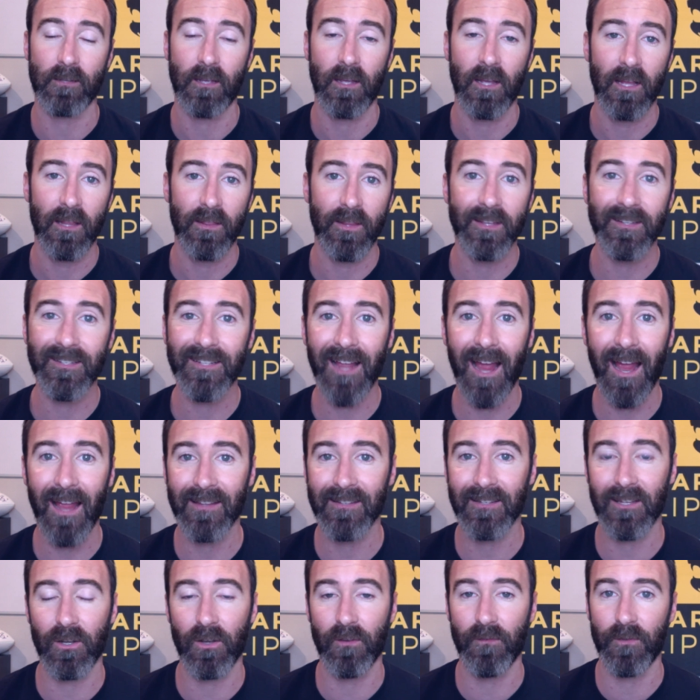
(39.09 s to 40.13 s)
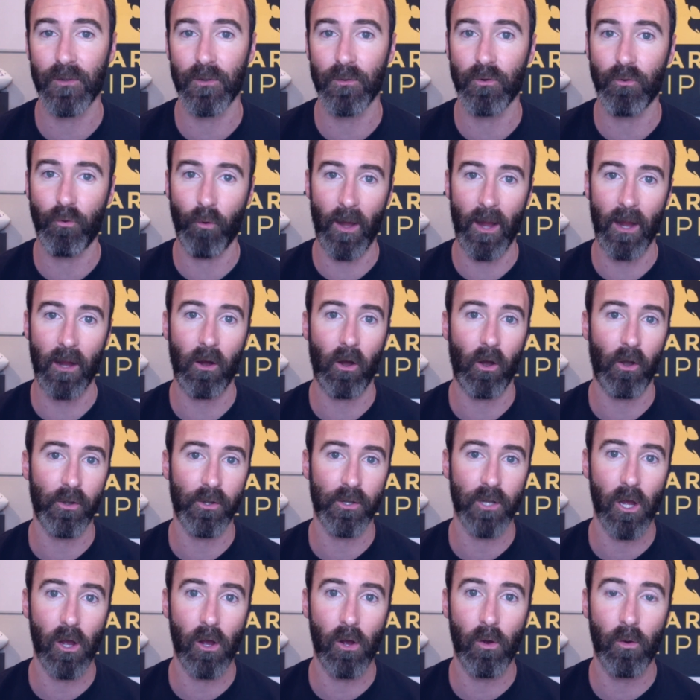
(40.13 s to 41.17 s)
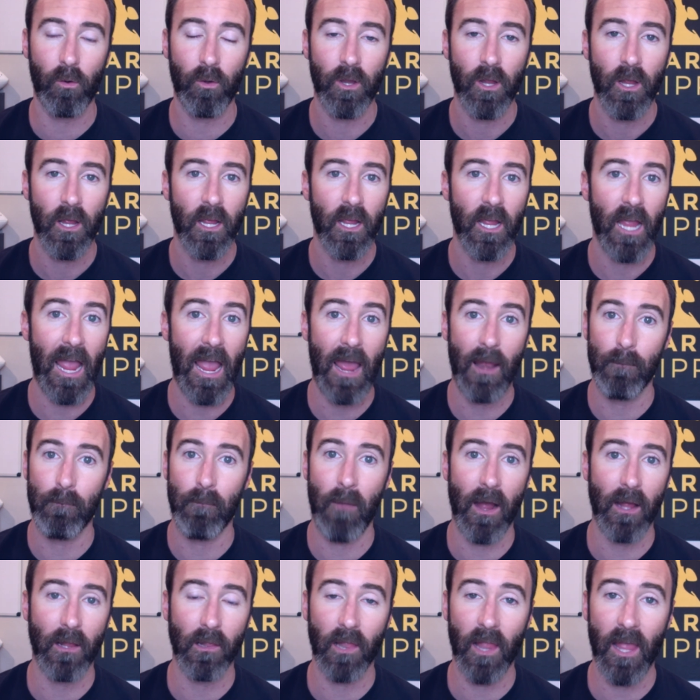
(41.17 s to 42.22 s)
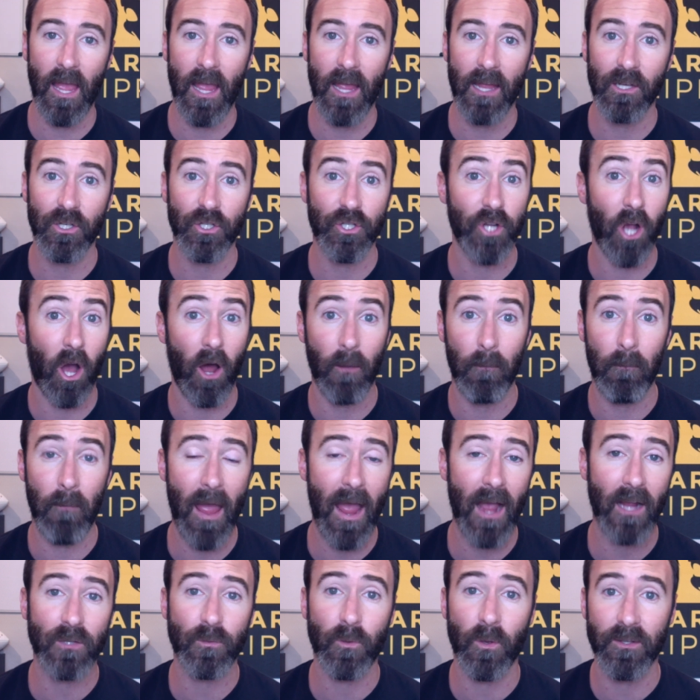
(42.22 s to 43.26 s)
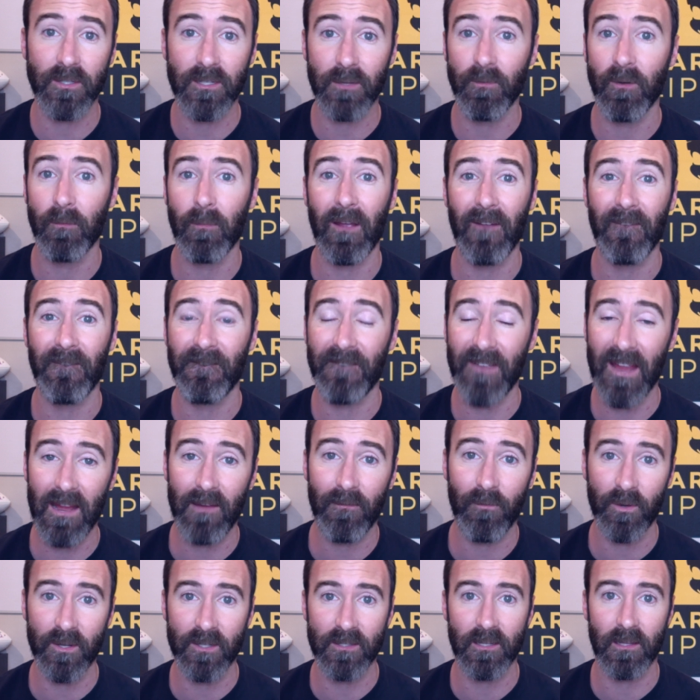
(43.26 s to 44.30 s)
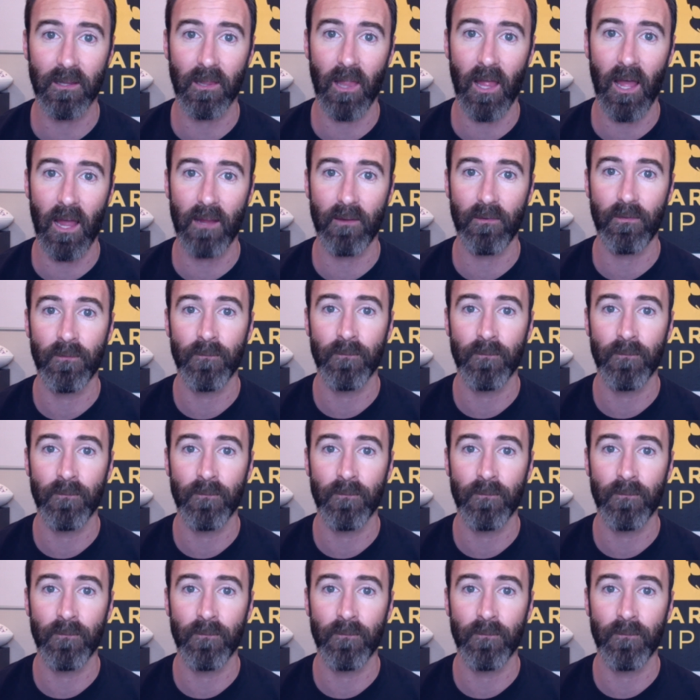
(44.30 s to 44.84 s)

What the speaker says: This guy has interviewed Grant Cardone, Ed Milet, John Maxwell, some of my favorites in life.